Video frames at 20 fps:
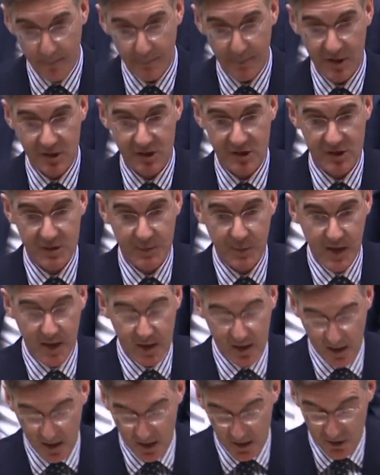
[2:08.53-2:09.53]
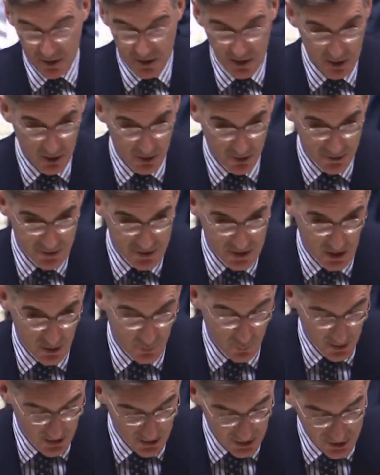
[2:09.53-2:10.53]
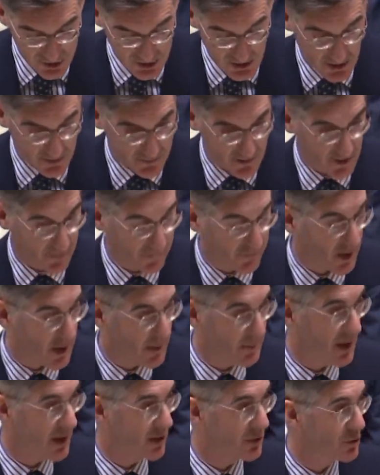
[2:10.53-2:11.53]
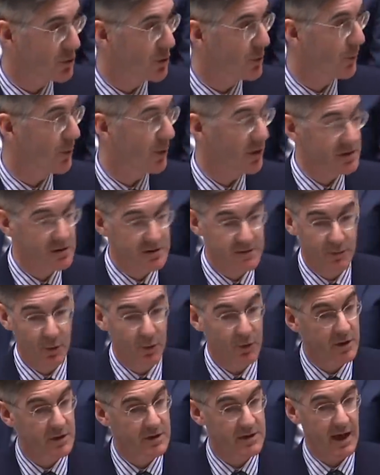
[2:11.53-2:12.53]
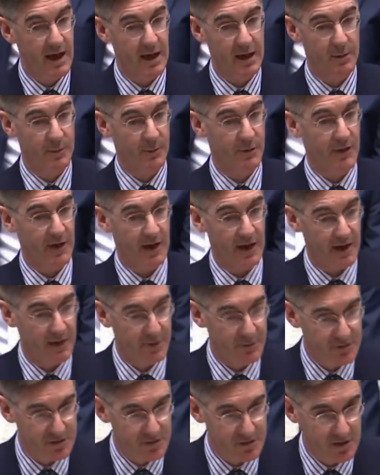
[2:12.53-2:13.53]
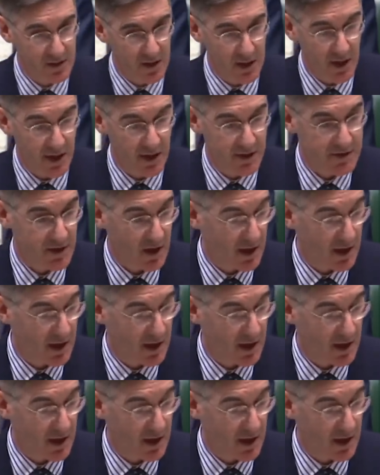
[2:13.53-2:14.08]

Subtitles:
Mr. Speaker did not so wish, and therefore I made two points of order to help the House and